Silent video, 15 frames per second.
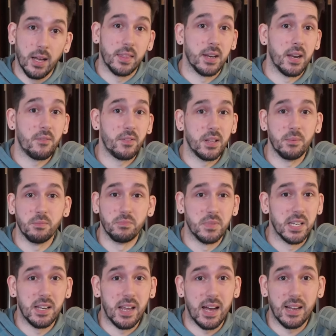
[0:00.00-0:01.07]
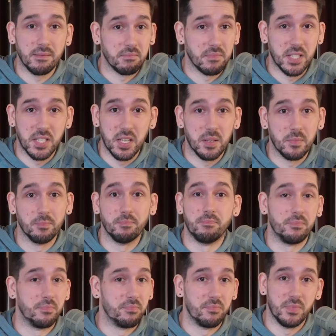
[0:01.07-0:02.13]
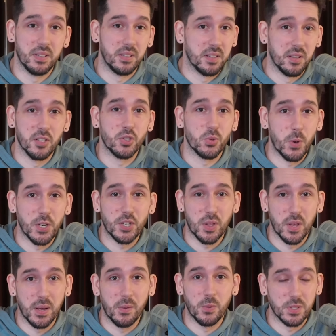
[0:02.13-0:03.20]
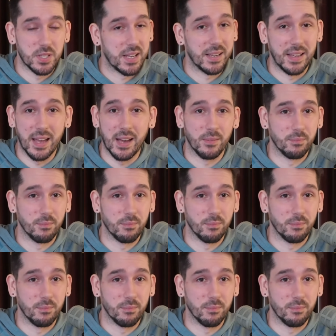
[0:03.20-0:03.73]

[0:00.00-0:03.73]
they definitely did not seem, the Switch thing was like, yeah,